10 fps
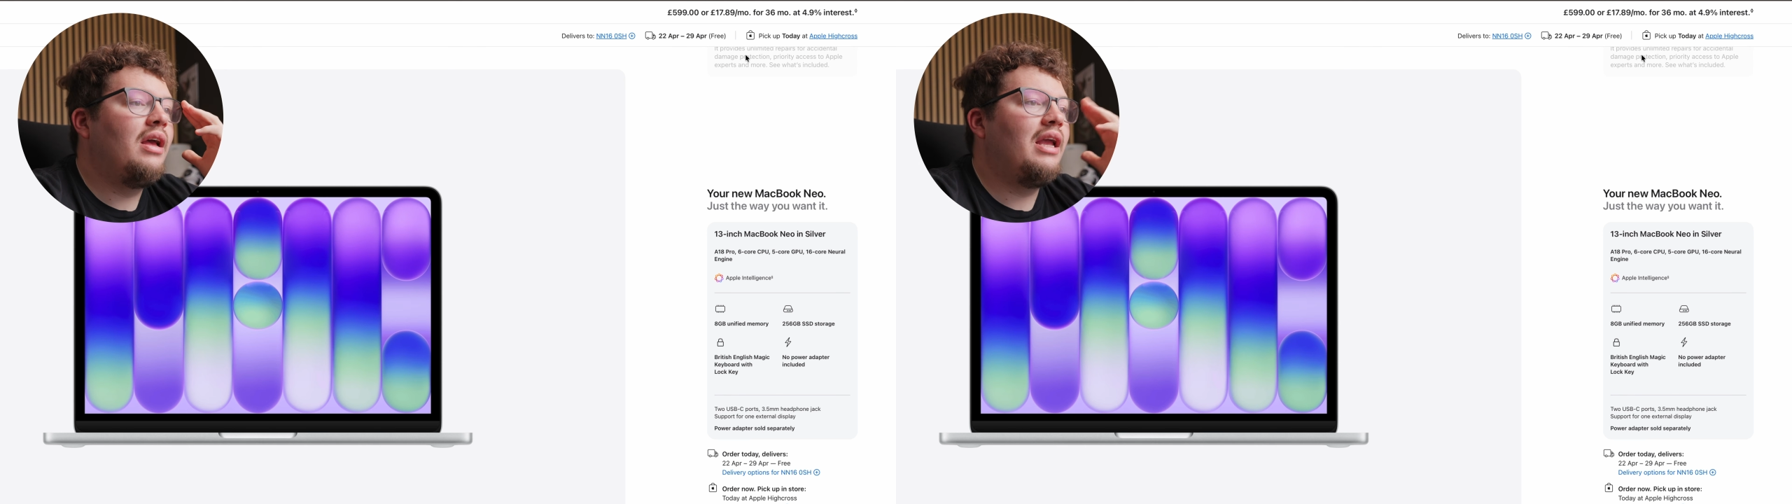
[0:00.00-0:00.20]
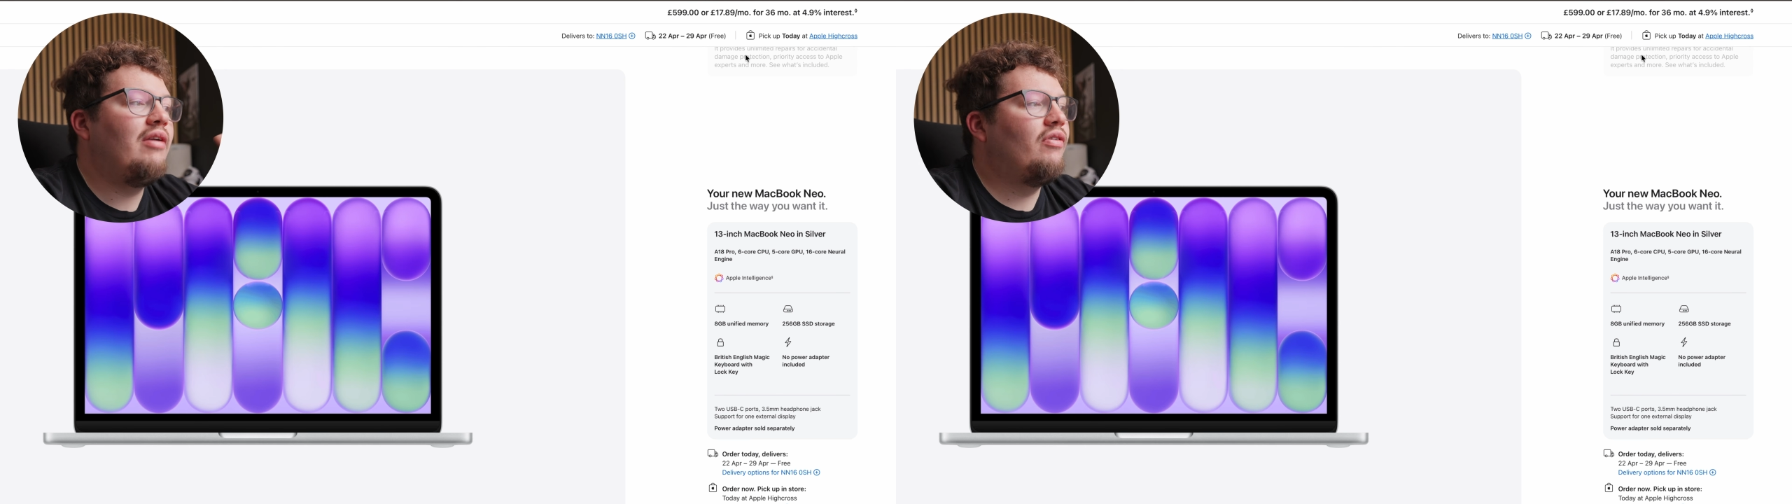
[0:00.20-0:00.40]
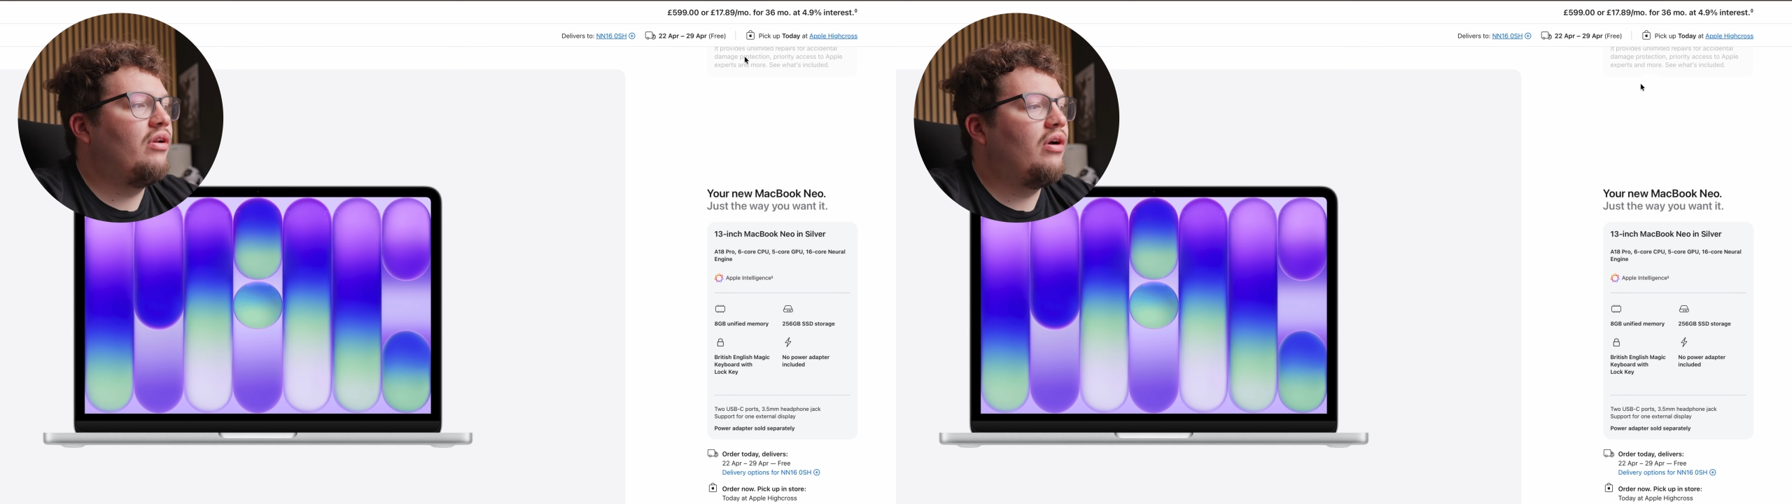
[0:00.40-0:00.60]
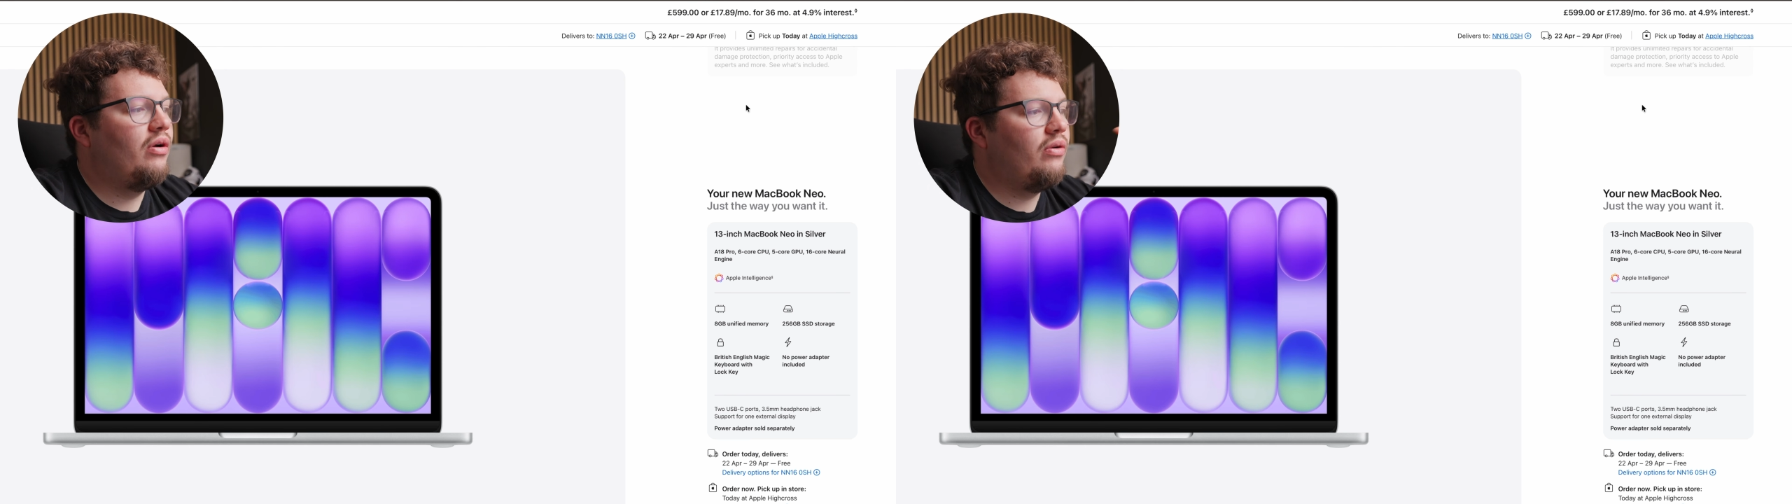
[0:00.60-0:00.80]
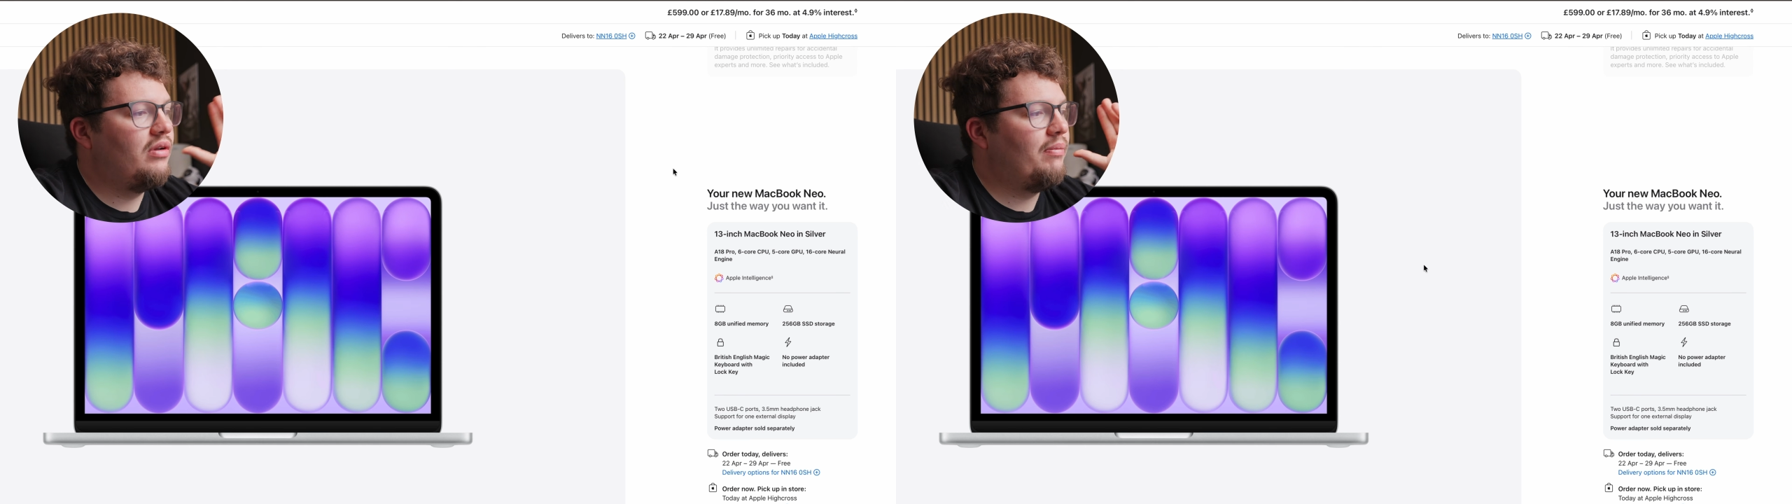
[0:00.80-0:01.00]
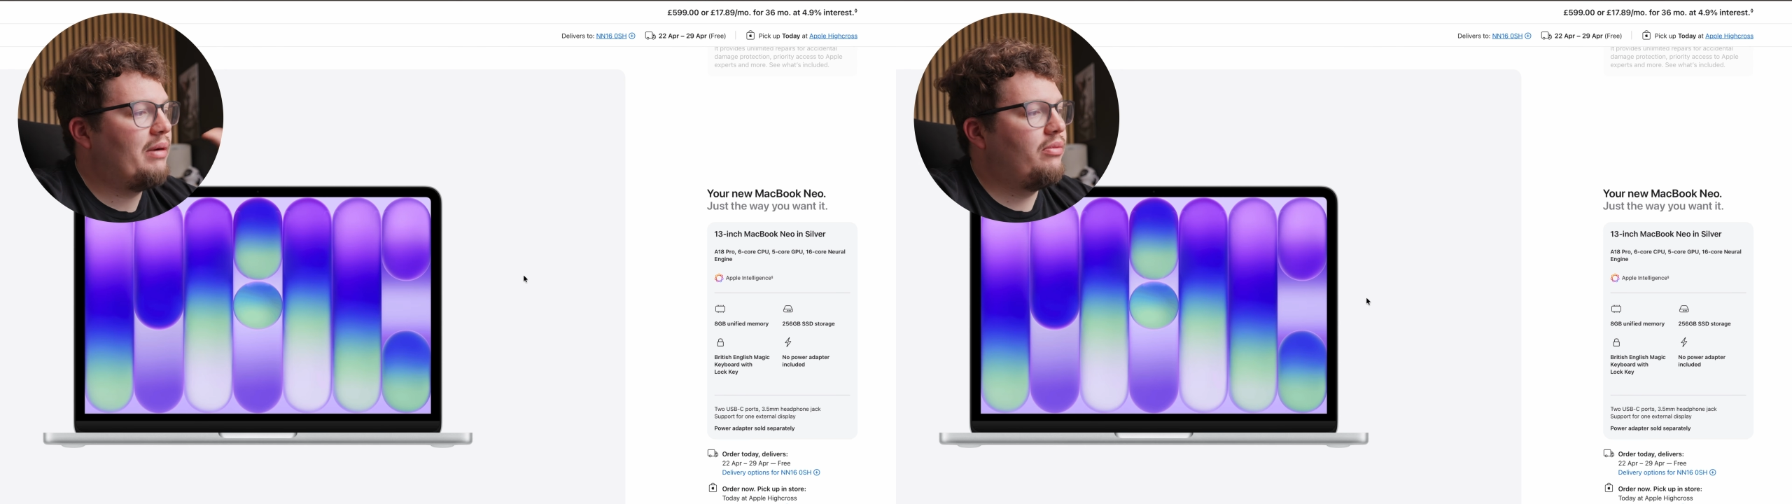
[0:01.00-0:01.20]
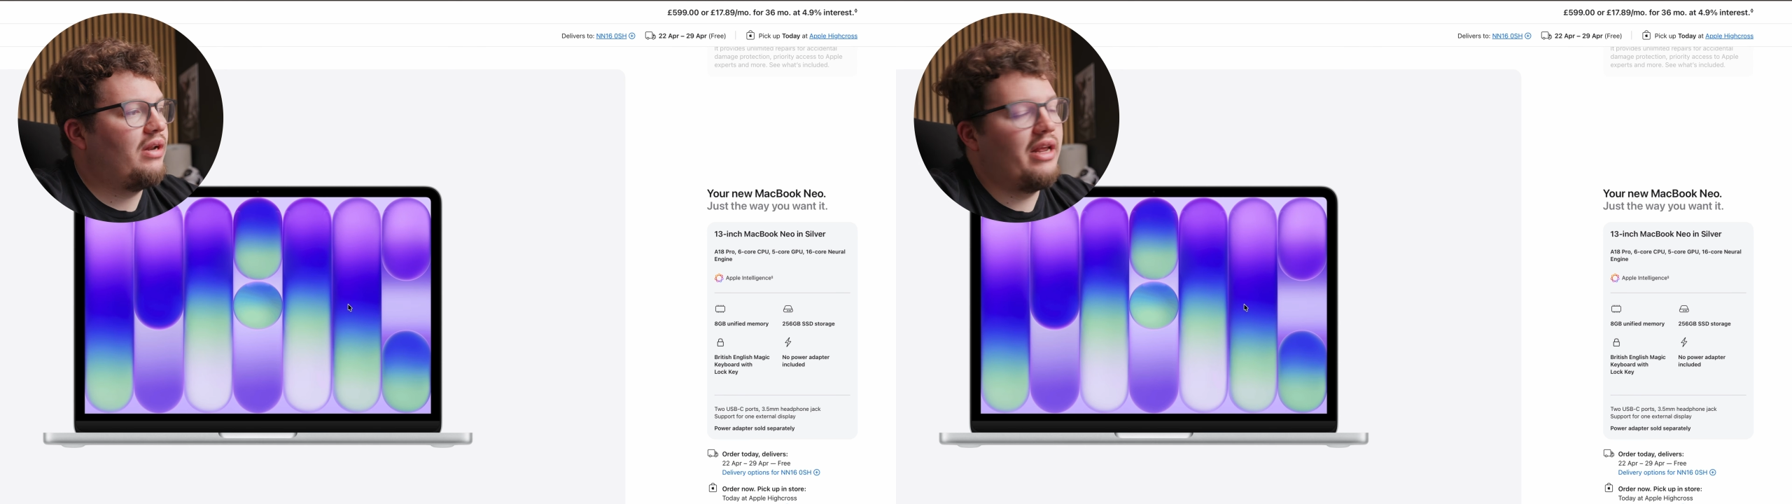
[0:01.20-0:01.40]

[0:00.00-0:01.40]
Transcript: even though the MacBook